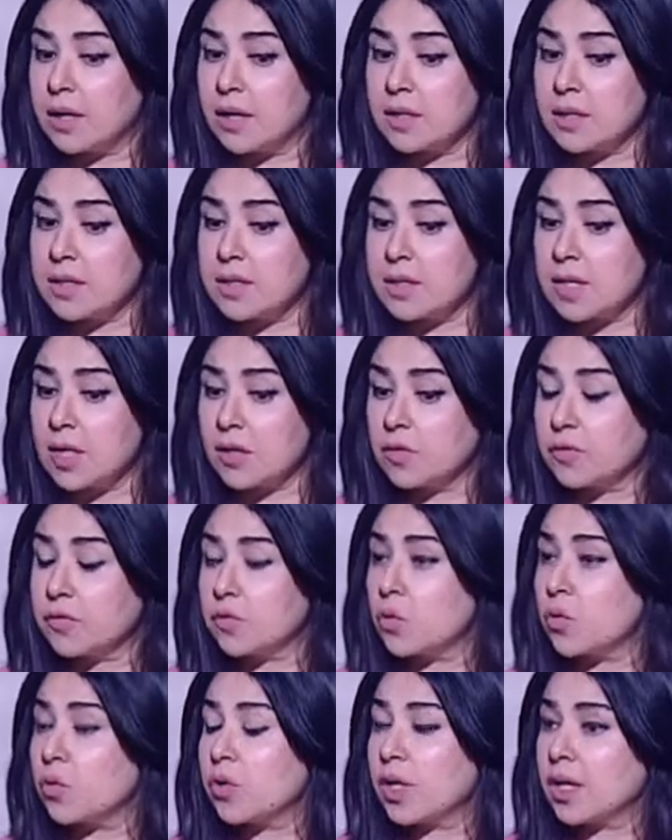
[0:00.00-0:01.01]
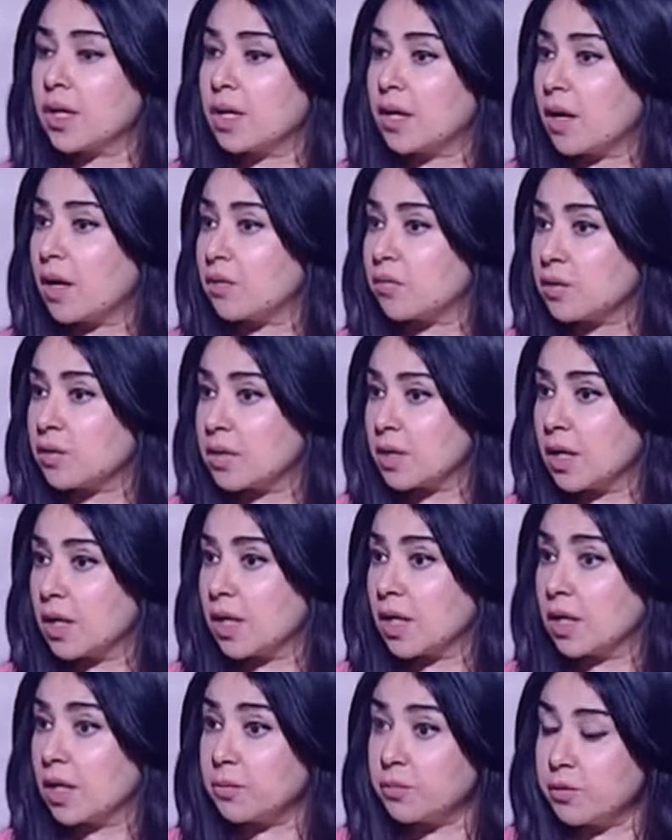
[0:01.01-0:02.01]
instead of touring around
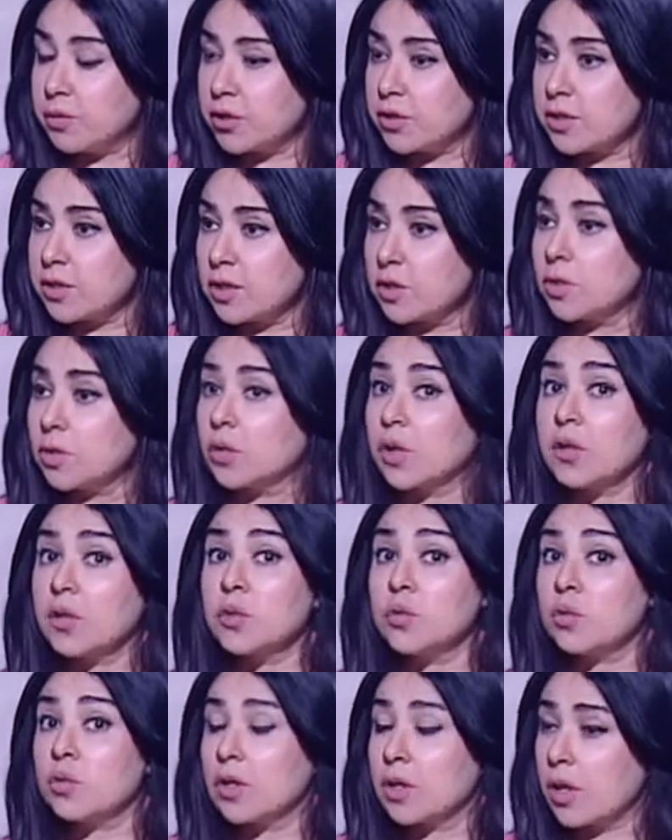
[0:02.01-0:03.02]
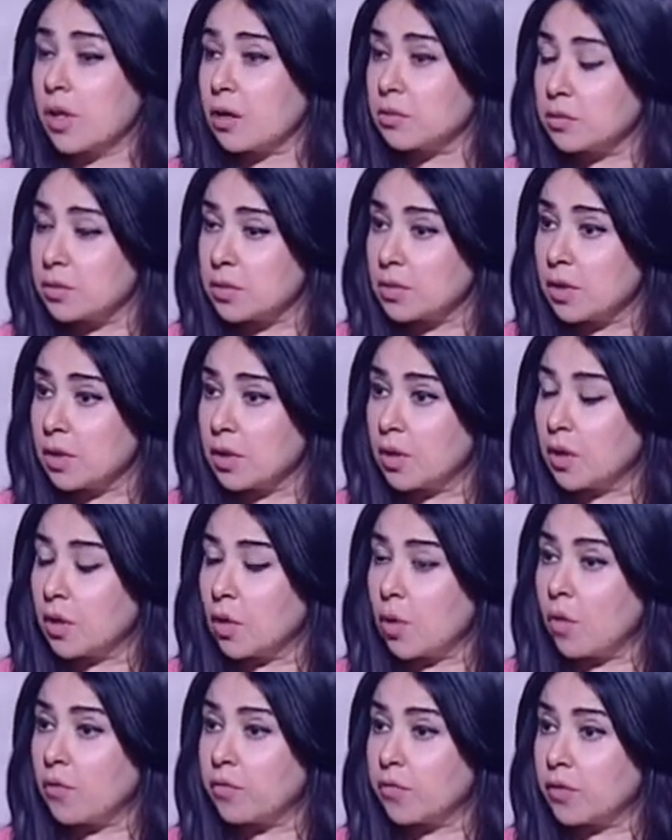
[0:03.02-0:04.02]
in person, you can tour around
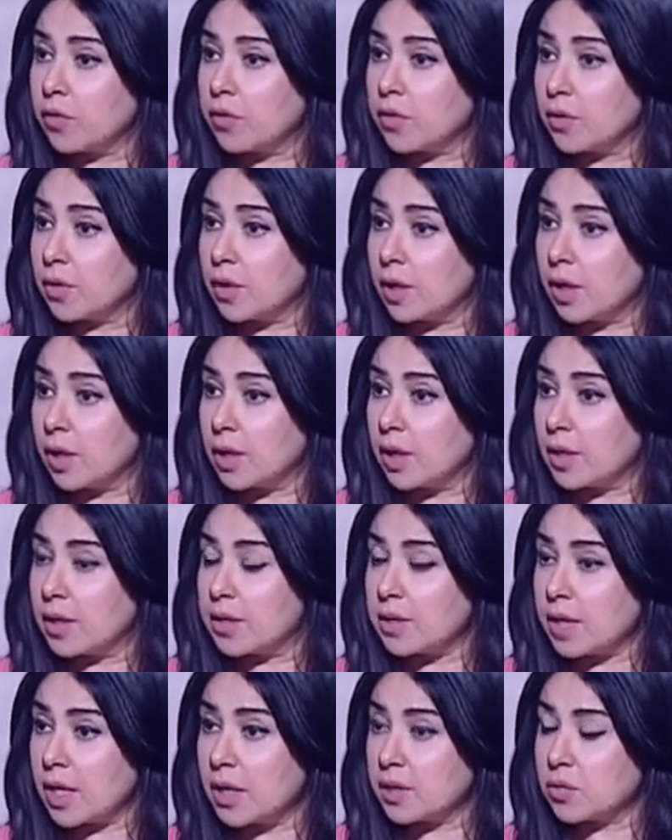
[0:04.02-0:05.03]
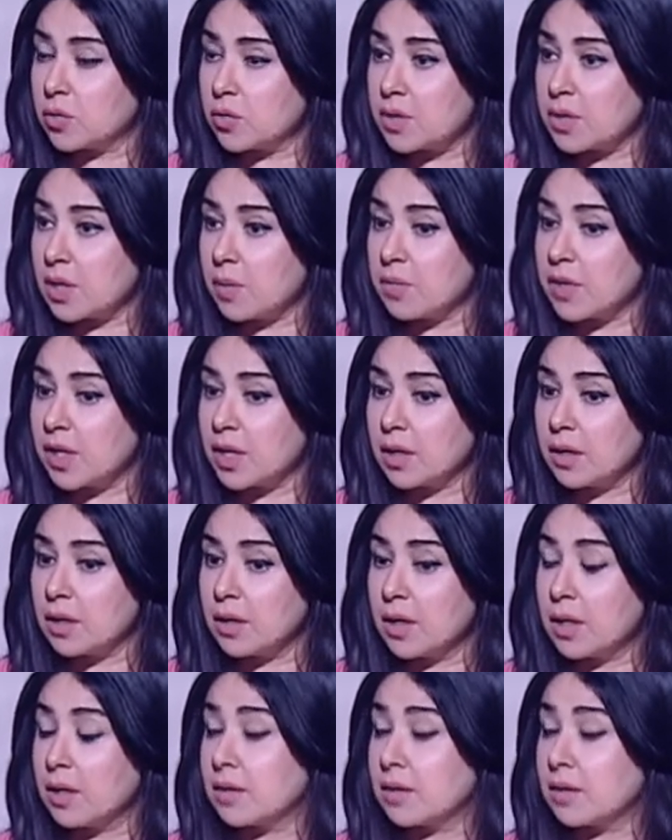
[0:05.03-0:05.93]
over a site or something.